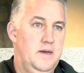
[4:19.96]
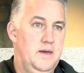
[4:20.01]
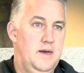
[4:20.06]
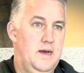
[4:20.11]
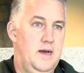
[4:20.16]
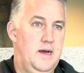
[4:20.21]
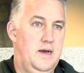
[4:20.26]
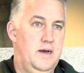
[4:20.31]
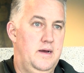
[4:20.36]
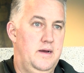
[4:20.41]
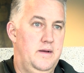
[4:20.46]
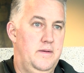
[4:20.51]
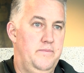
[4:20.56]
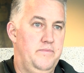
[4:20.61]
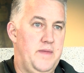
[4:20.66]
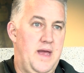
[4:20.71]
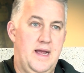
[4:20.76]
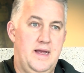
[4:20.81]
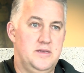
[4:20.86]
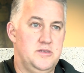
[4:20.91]

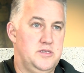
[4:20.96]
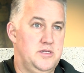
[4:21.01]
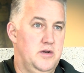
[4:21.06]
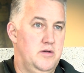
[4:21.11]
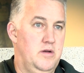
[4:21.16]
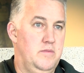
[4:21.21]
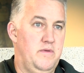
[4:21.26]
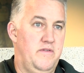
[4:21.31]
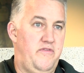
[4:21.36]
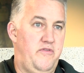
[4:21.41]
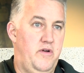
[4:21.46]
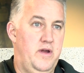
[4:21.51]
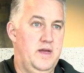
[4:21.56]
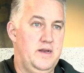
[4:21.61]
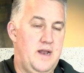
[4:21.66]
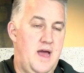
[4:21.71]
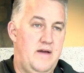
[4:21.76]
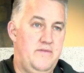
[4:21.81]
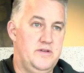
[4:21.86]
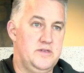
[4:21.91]
I consider him a
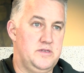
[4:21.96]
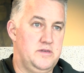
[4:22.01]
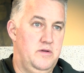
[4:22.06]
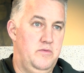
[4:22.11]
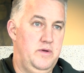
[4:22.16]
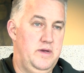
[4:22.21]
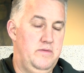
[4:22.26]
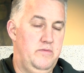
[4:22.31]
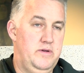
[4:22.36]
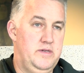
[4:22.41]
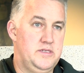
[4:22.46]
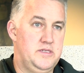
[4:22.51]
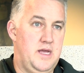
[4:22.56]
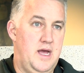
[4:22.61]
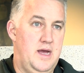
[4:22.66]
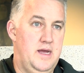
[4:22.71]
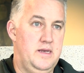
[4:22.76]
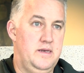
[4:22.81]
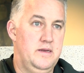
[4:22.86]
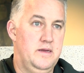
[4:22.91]
friend. Obviously, we
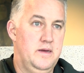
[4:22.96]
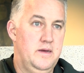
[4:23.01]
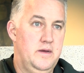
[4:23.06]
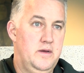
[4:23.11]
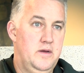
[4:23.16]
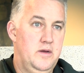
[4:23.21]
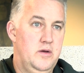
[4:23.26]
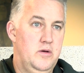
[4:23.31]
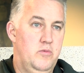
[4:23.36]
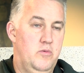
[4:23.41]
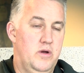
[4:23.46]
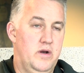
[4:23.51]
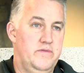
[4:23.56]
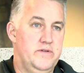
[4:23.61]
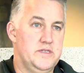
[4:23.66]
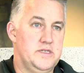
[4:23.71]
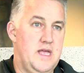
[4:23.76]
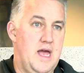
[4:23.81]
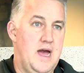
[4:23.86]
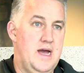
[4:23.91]
signed one of
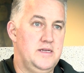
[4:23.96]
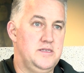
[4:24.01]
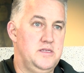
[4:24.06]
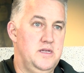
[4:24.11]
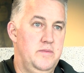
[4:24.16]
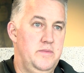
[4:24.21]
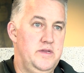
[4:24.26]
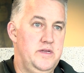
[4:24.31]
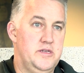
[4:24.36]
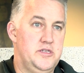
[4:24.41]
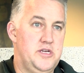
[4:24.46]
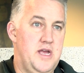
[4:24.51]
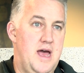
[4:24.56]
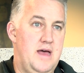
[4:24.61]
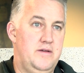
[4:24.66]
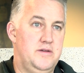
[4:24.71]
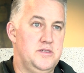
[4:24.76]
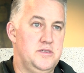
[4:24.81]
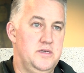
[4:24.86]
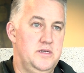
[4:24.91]
his guys, Nemanja
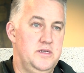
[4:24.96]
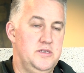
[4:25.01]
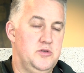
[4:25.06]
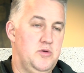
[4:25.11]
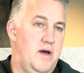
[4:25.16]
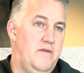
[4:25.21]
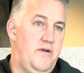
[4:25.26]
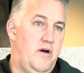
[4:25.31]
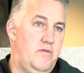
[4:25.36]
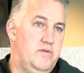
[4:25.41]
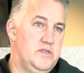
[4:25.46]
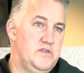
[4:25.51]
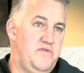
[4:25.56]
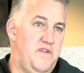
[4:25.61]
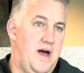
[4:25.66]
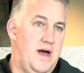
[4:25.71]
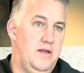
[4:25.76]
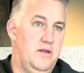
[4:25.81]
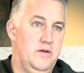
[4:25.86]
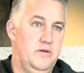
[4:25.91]
Chalison, and so I've always
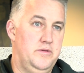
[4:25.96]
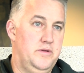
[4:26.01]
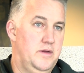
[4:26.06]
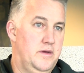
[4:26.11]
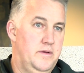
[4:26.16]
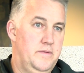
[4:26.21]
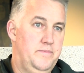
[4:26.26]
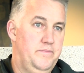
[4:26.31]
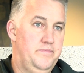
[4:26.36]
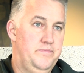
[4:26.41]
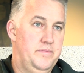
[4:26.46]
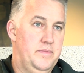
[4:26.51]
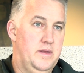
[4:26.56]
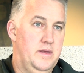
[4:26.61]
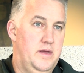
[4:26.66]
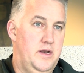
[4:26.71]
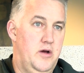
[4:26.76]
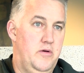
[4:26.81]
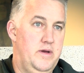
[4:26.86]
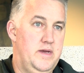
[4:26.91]
followed,
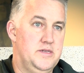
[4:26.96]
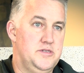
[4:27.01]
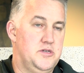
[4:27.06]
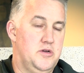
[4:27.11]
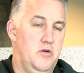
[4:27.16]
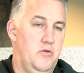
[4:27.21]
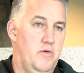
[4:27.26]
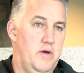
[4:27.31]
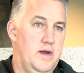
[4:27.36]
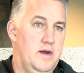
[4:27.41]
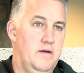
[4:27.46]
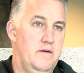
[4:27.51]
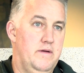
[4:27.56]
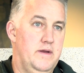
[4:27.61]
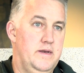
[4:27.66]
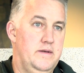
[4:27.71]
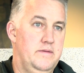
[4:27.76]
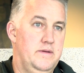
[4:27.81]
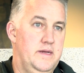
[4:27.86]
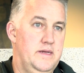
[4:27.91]
his career,
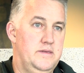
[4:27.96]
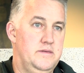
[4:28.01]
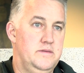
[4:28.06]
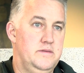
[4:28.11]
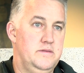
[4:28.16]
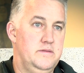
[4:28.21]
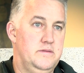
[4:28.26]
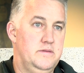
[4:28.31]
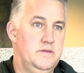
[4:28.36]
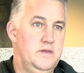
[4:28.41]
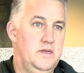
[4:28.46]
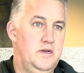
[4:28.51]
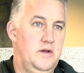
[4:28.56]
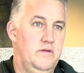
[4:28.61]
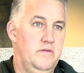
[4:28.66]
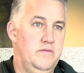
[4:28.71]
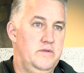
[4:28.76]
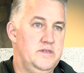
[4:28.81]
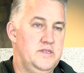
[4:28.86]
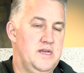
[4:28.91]
and
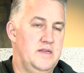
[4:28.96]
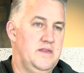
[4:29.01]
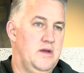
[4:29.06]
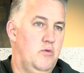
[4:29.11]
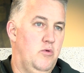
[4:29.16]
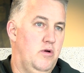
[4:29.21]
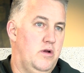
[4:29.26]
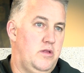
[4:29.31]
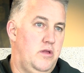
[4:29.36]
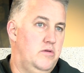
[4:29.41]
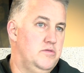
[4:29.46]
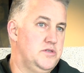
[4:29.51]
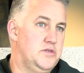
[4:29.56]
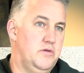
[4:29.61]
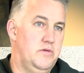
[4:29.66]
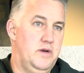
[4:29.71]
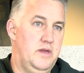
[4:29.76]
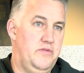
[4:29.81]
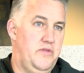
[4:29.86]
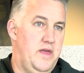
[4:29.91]
it's not that we're close
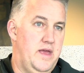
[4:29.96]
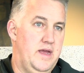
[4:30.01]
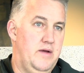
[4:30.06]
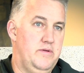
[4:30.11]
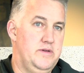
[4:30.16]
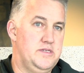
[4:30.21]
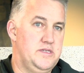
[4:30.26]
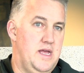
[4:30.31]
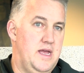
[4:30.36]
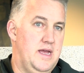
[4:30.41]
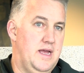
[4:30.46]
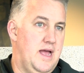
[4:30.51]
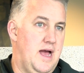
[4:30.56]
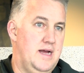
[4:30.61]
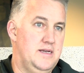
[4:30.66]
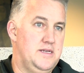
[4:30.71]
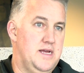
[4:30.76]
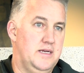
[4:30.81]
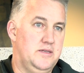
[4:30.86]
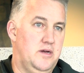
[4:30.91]
or anything. We stay in
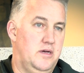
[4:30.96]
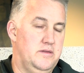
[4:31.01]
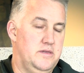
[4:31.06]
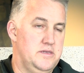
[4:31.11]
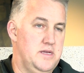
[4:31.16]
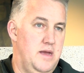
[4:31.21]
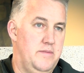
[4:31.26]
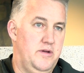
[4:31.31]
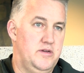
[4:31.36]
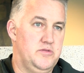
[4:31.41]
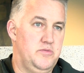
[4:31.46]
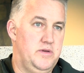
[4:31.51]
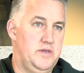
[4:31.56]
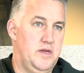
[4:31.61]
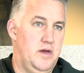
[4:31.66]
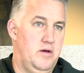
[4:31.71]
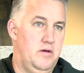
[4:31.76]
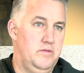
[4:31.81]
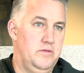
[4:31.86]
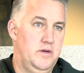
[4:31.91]
contact all the time because we
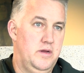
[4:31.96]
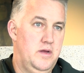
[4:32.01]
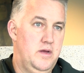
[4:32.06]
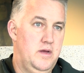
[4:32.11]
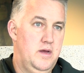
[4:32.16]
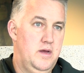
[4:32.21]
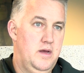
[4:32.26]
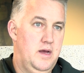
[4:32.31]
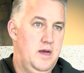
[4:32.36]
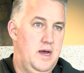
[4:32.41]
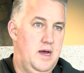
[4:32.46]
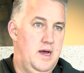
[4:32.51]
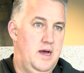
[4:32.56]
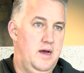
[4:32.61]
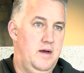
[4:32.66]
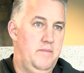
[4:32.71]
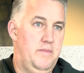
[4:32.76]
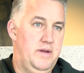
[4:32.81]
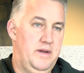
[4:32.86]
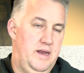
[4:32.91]
don't.
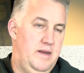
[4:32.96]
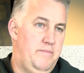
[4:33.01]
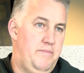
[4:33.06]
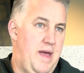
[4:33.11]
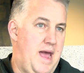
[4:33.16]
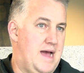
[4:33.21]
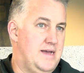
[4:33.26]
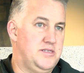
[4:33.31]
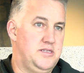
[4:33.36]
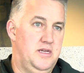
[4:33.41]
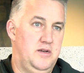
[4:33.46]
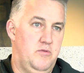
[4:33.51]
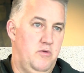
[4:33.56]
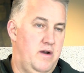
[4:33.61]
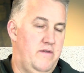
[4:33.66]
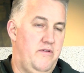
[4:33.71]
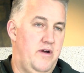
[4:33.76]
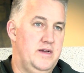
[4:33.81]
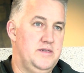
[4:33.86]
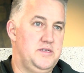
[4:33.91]
But in passing or
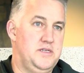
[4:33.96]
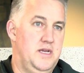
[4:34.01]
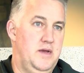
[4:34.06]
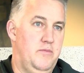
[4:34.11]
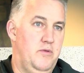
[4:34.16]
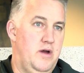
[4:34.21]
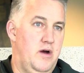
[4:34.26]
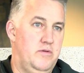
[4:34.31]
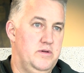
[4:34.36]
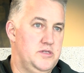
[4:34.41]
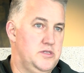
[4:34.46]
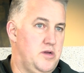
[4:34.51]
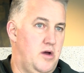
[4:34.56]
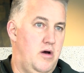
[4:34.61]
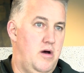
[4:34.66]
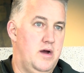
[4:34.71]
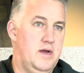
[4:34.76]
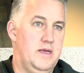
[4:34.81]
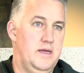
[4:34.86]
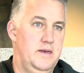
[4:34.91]
wherever I see him, we always
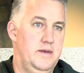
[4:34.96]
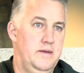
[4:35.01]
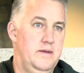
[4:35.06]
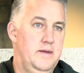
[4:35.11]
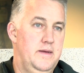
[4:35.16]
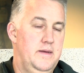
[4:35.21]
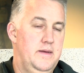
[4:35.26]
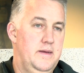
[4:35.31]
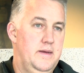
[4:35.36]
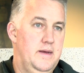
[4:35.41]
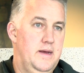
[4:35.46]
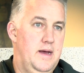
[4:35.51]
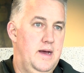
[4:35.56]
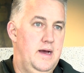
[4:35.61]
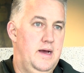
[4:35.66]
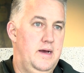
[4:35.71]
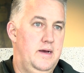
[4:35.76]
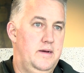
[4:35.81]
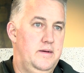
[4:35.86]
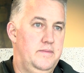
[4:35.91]
talk. And
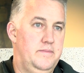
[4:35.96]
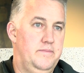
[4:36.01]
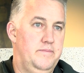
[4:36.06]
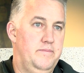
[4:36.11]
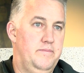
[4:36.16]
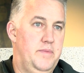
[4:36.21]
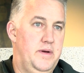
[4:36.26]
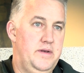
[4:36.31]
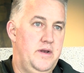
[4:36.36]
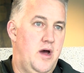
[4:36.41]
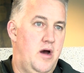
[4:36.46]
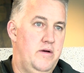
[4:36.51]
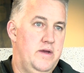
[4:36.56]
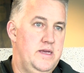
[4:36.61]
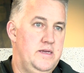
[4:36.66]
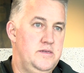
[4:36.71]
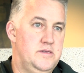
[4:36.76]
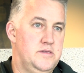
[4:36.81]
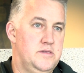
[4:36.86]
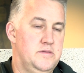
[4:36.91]
but no,
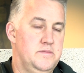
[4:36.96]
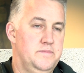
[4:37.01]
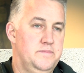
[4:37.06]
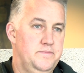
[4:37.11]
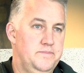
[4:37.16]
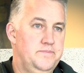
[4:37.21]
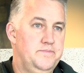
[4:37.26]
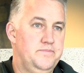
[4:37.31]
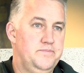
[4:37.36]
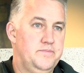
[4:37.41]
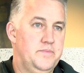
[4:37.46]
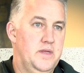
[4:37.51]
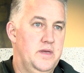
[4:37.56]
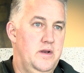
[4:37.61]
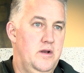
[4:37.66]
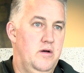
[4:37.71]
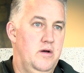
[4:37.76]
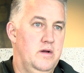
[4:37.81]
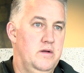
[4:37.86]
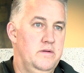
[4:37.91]
he's
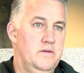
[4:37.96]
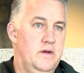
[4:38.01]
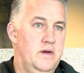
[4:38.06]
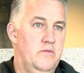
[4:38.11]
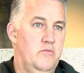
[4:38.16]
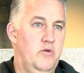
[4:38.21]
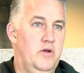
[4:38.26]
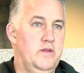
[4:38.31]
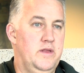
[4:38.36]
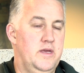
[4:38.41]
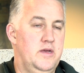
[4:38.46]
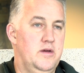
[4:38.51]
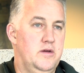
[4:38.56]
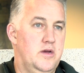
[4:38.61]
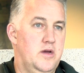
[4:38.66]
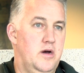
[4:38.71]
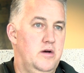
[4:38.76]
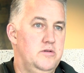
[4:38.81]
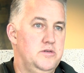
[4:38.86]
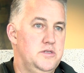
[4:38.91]
a really good
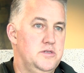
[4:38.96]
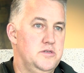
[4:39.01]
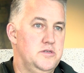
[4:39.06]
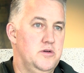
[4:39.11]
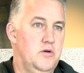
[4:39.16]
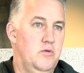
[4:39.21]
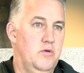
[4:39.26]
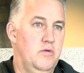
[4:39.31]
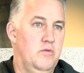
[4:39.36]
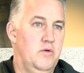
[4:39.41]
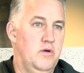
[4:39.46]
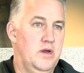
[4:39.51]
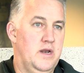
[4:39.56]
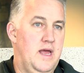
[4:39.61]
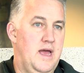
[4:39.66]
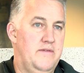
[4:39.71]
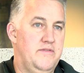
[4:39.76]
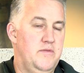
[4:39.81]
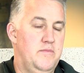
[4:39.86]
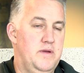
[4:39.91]
coach, and so we're going
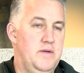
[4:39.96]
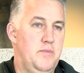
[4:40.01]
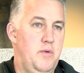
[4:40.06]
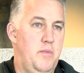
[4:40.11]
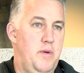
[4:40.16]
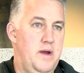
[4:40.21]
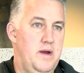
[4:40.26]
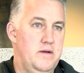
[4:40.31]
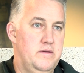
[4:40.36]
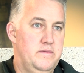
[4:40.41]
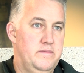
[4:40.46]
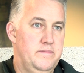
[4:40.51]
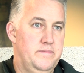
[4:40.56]
to have to be prepared.